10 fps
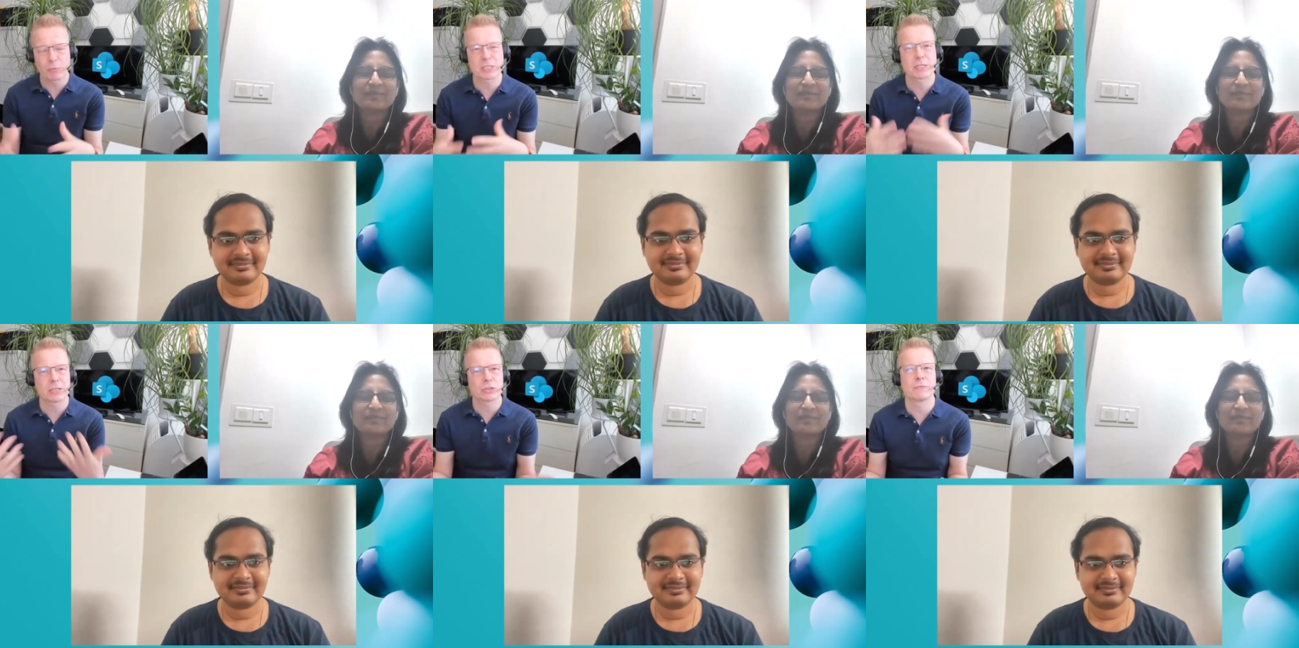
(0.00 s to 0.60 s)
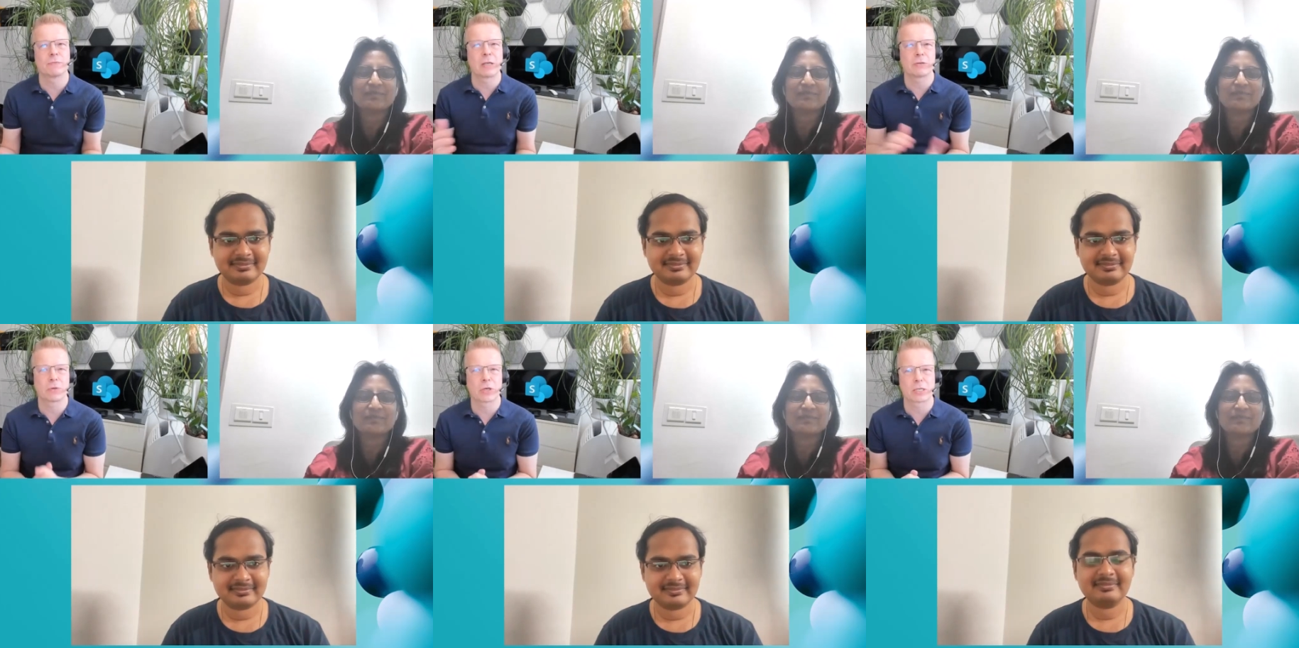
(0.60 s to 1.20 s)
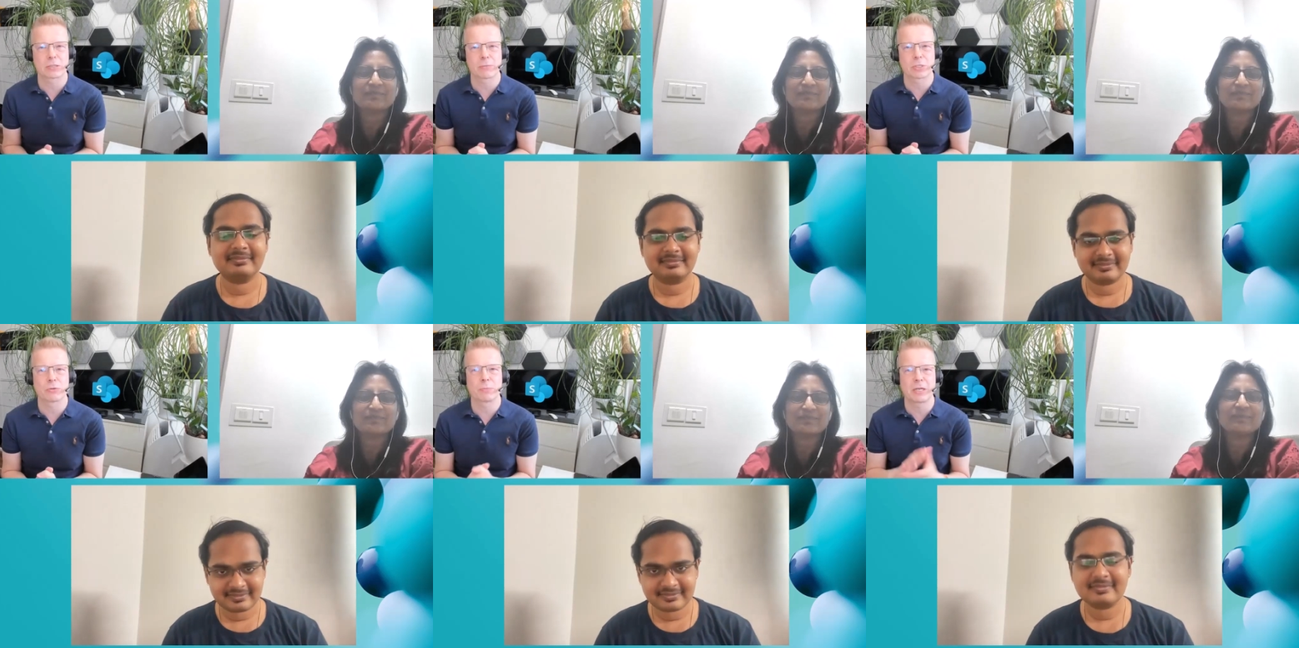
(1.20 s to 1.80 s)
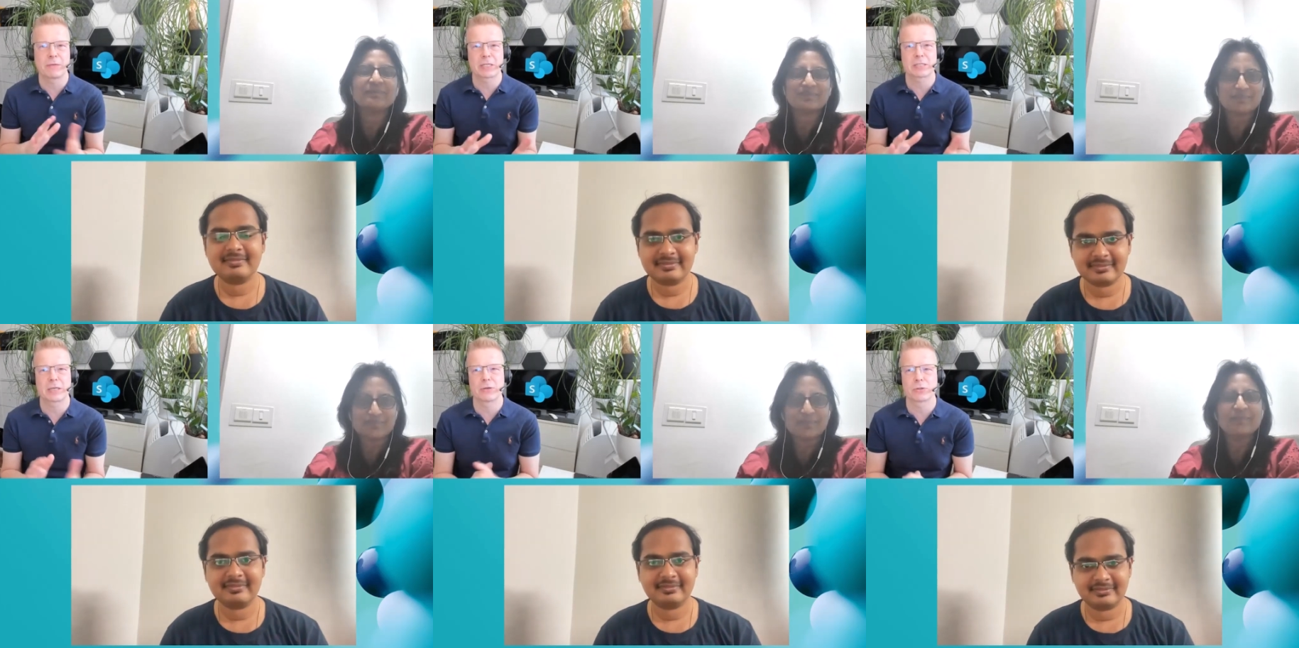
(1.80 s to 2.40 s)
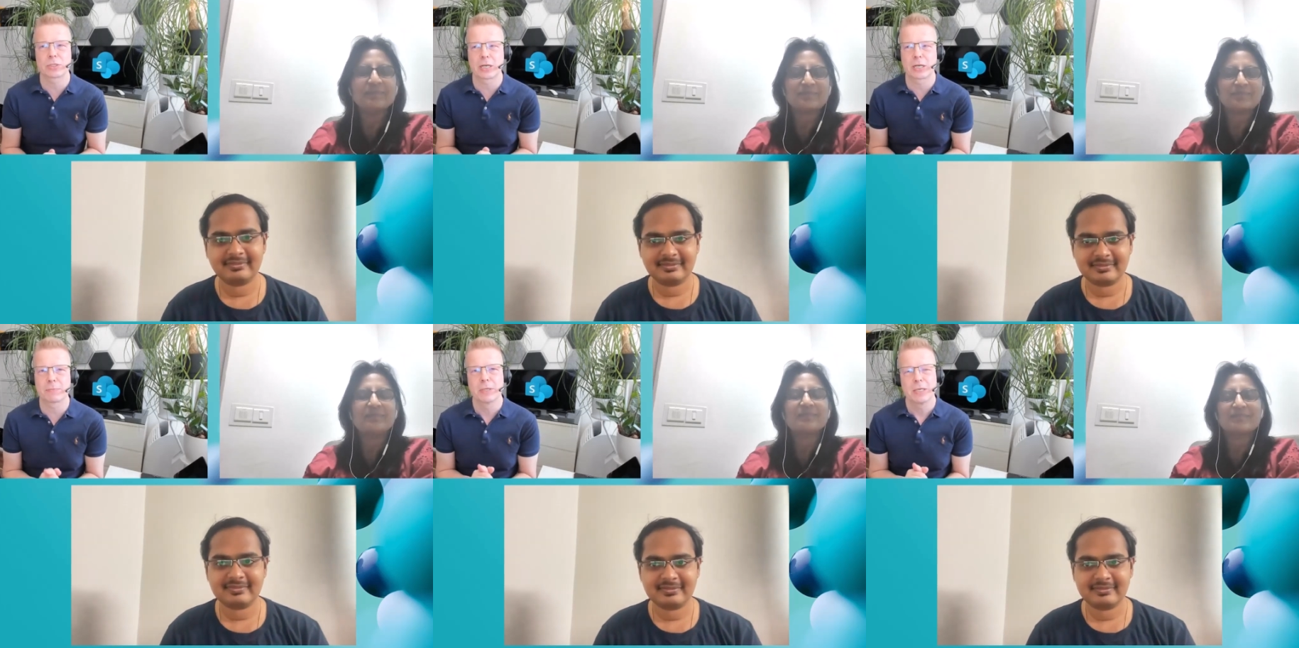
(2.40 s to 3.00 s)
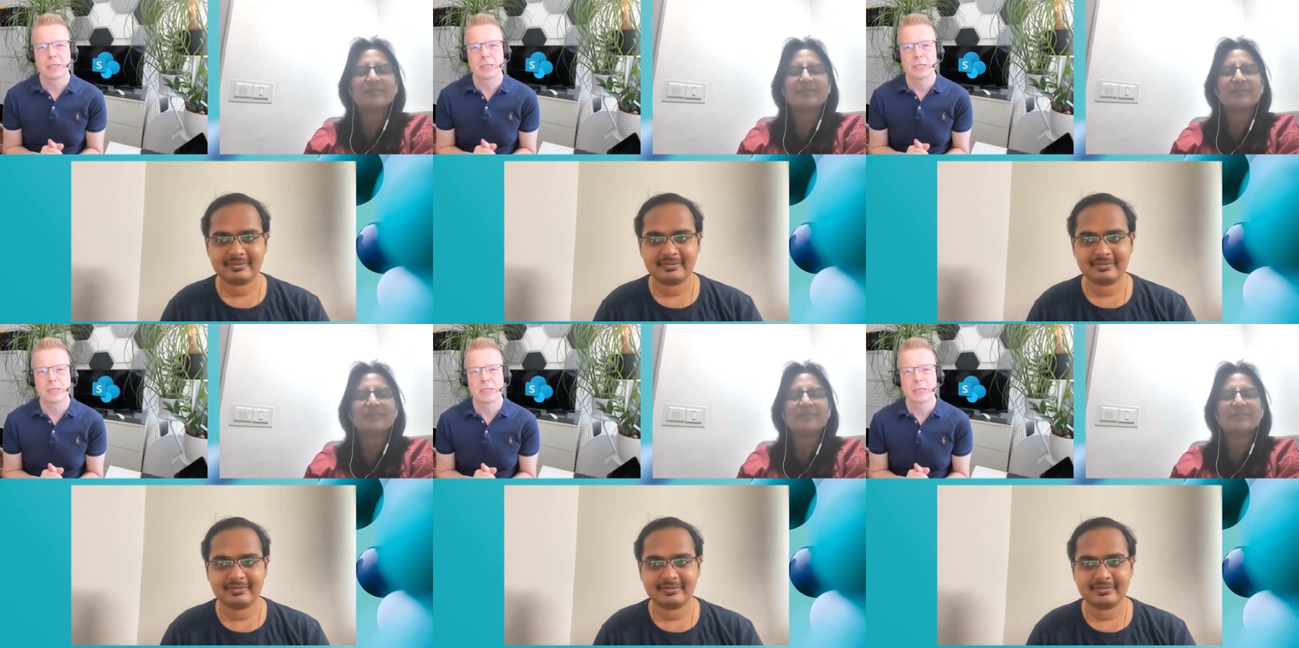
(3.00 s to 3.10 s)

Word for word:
Speaker 1: so much additional value for customers who've been investing on the setup.